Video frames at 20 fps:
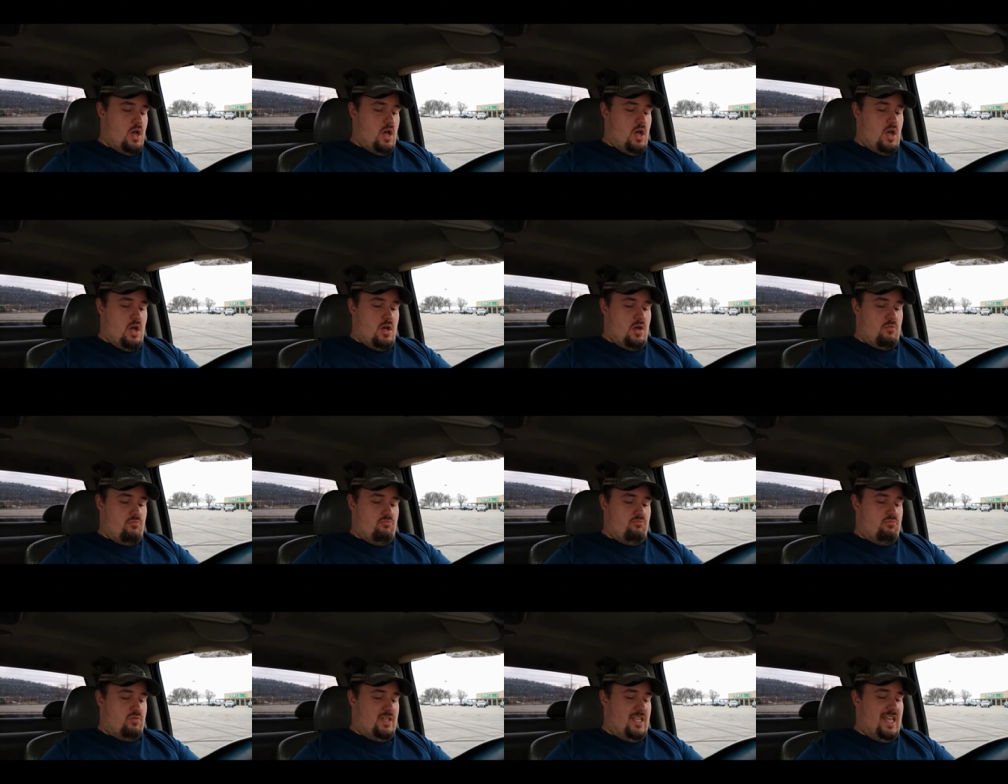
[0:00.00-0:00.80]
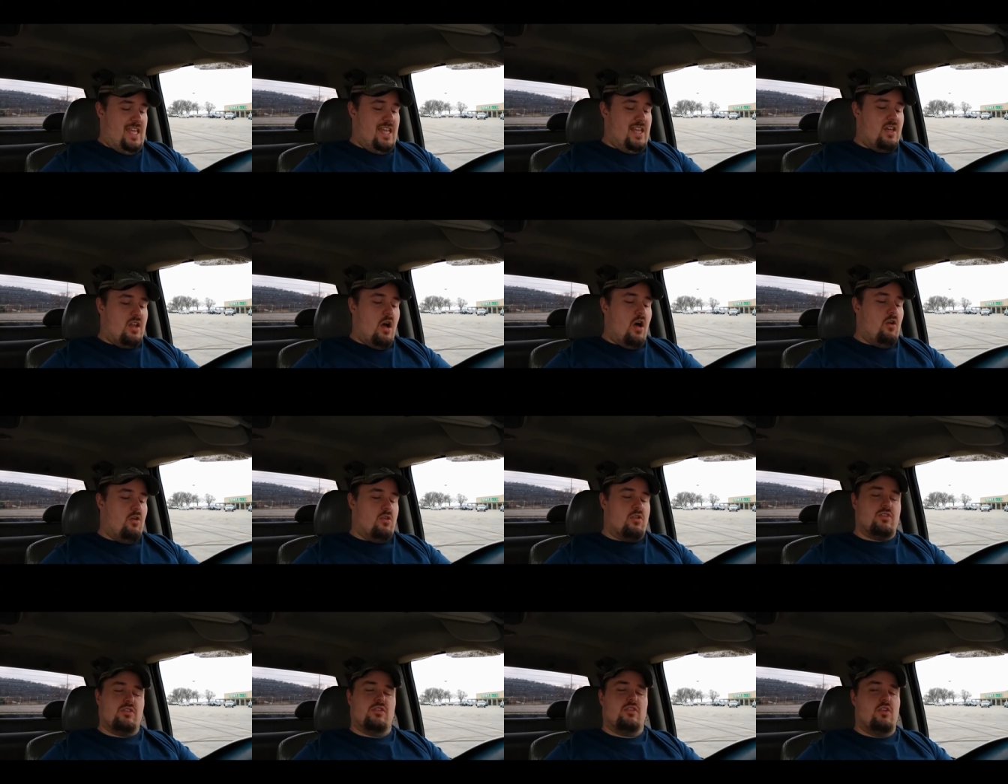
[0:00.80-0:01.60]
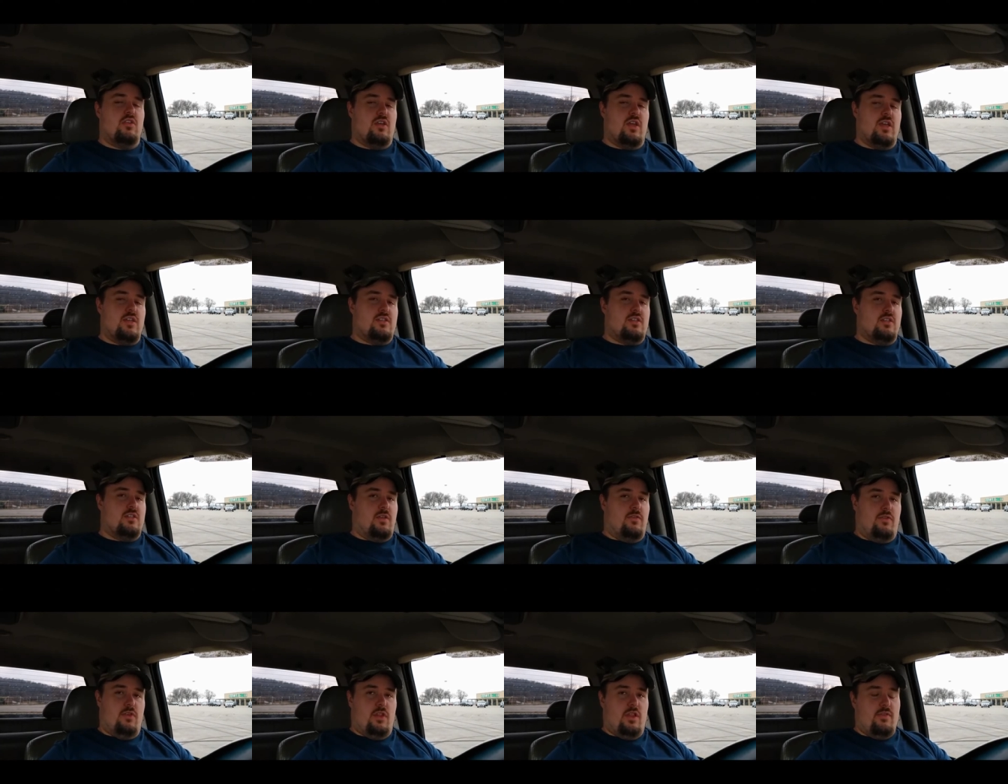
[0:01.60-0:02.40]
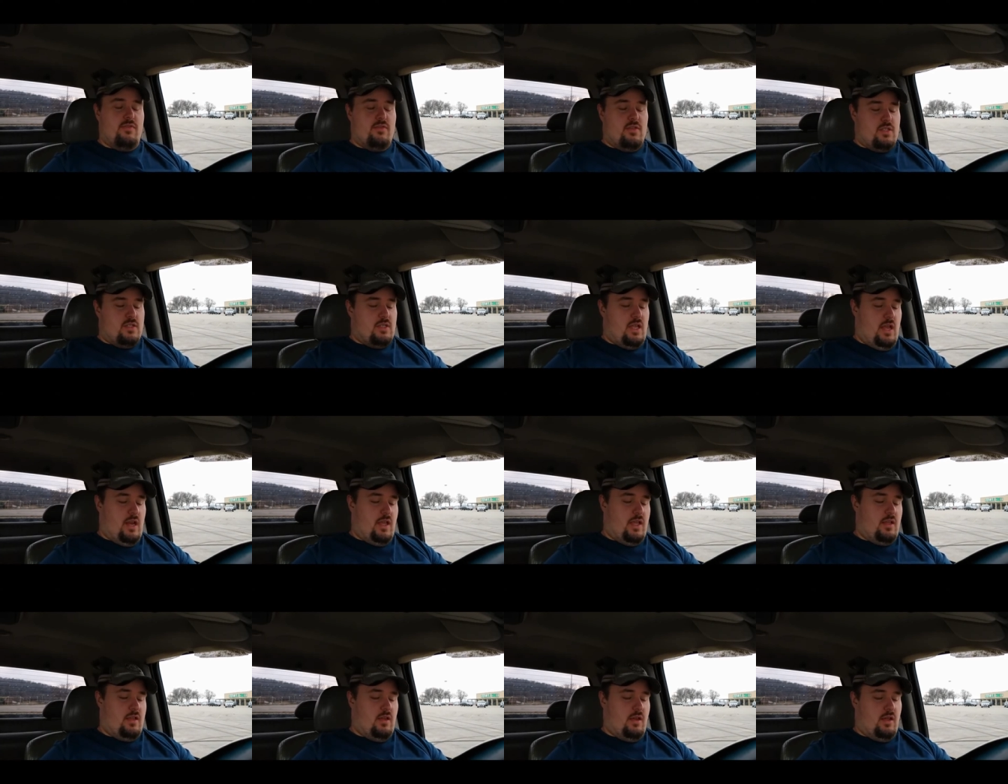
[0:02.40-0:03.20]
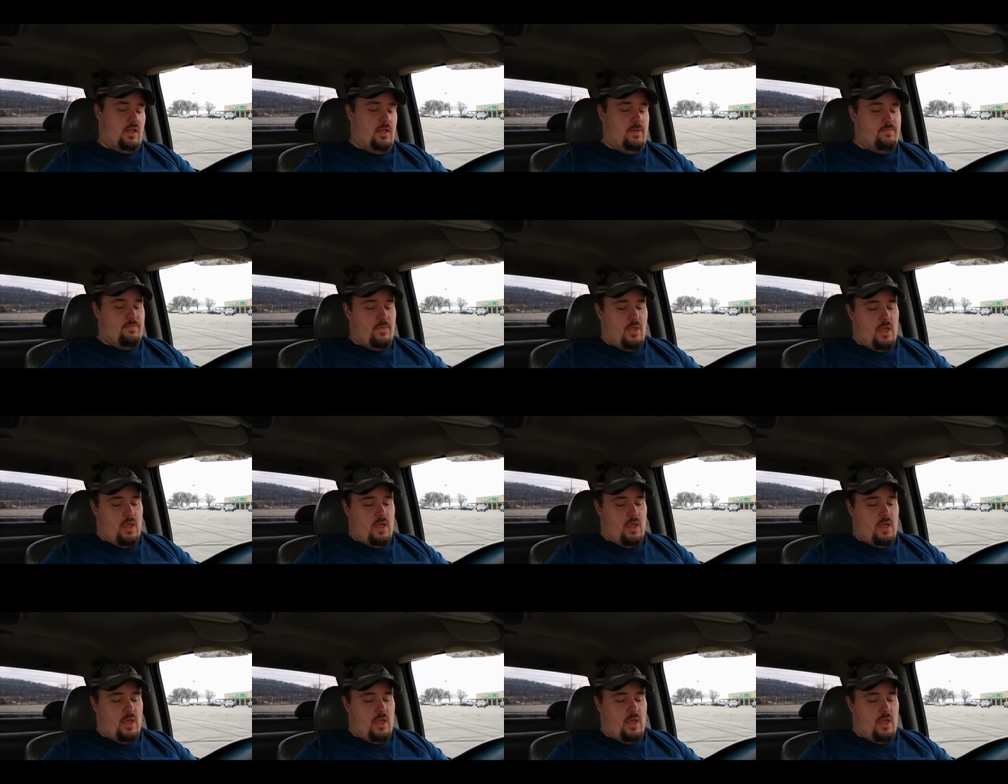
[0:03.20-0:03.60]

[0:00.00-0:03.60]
um, $10.38 if you live in the state of Kentucky.